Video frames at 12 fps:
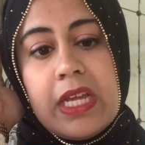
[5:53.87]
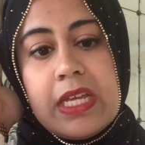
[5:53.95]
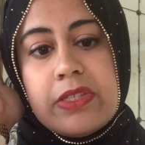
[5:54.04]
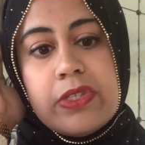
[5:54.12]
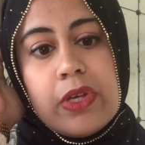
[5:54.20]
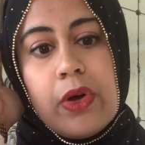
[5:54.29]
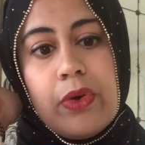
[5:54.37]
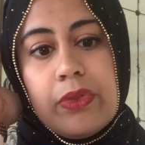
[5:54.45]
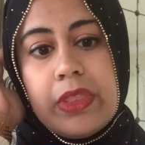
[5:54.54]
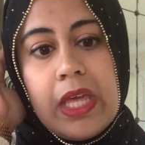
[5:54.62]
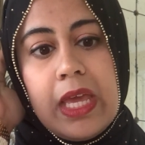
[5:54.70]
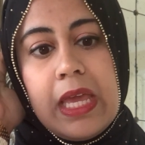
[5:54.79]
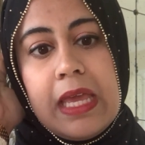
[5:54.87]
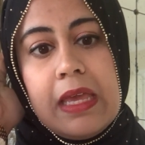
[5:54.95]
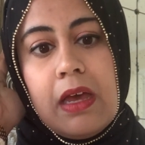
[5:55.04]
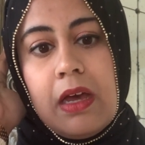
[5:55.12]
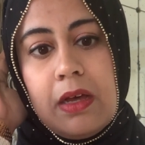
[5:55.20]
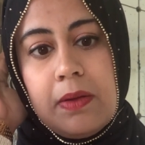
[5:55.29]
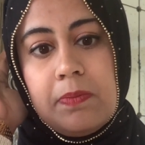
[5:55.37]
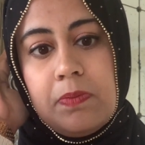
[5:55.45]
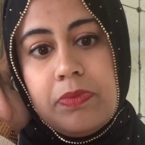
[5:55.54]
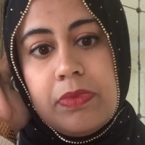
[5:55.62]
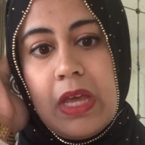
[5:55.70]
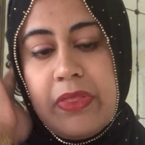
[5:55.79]
and so they
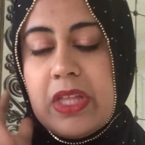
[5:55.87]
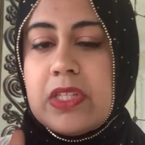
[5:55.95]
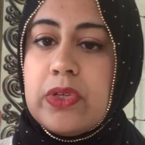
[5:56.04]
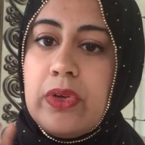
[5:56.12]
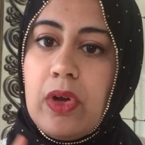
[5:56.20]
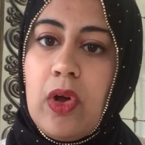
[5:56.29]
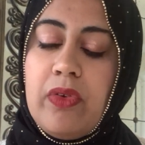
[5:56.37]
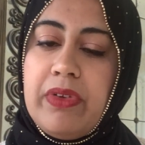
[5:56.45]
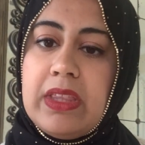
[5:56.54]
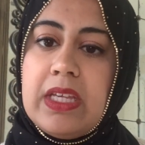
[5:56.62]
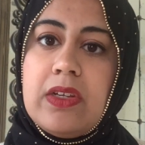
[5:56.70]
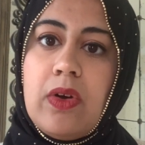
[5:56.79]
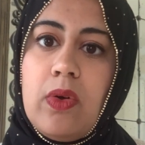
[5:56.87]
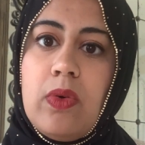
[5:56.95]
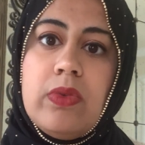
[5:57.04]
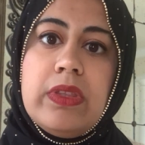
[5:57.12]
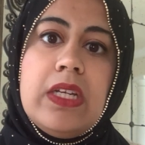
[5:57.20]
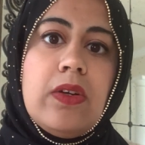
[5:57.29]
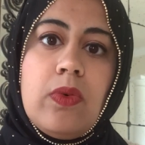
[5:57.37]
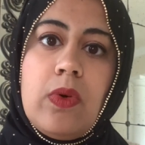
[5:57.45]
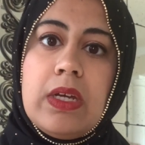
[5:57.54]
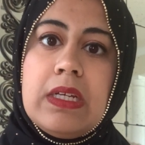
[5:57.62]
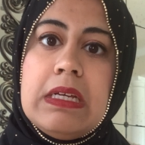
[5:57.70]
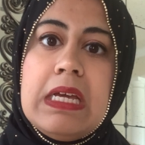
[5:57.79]
I think due to COVID they don't
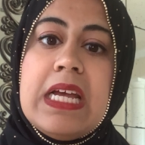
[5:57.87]
want to.